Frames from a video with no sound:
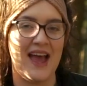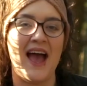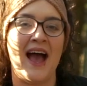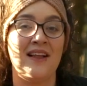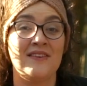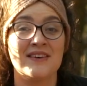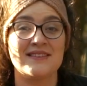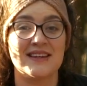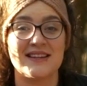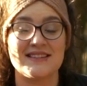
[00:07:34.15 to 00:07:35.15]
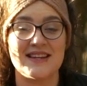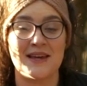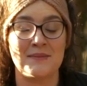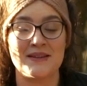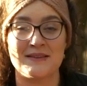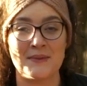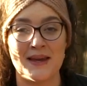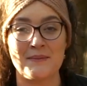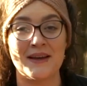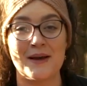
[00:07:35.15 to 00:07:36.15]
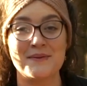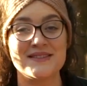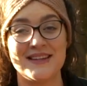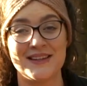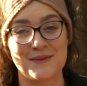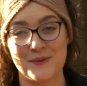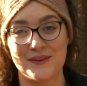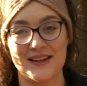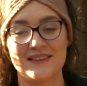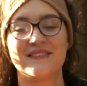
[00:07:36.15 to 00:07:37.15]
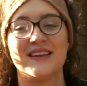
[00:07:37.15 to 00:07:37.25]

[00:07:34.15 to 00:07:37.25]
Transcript: How long is it going to take me to make my cup of tea in the morning?